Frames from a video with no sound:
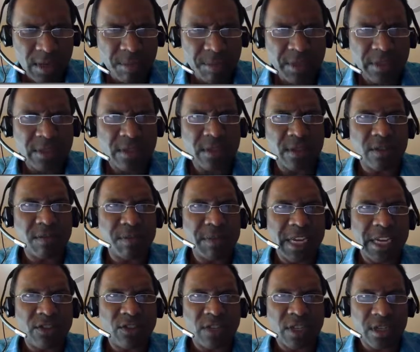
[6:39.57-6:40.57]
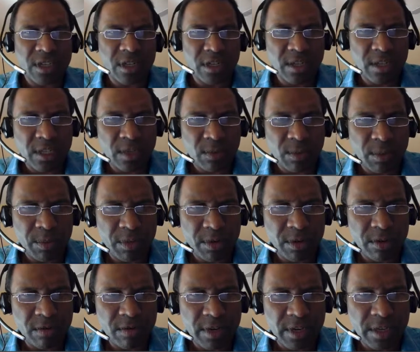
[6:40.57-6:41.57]
pieces of magic that we
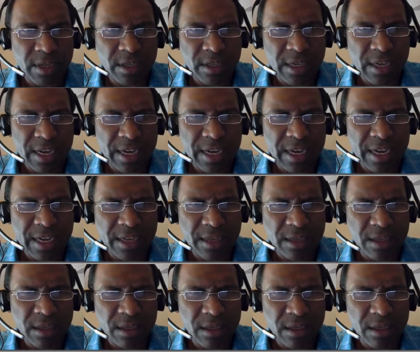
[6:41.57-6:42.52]
were trying to add.